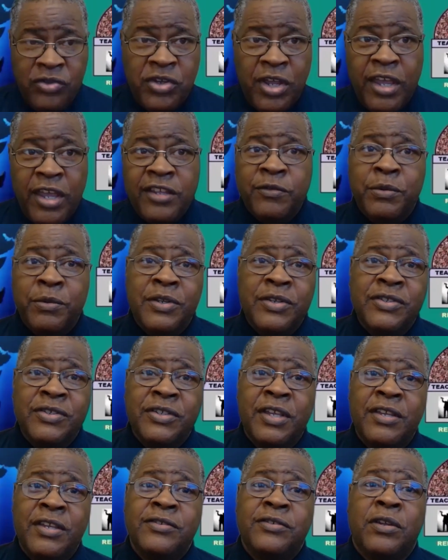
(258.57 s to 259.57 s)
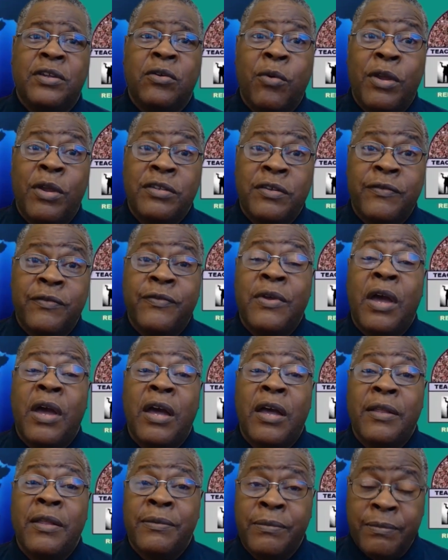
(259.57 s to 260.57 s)
James when it says the grace of
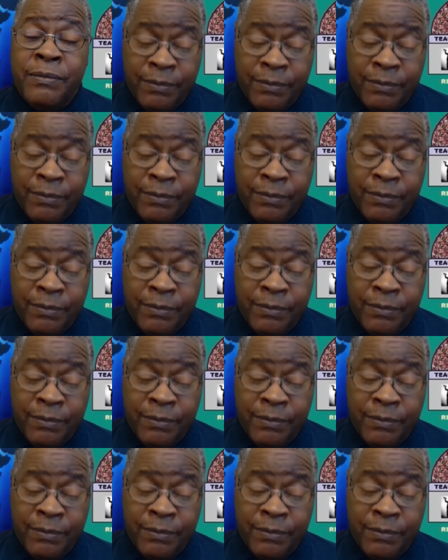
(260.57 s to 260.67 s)
God.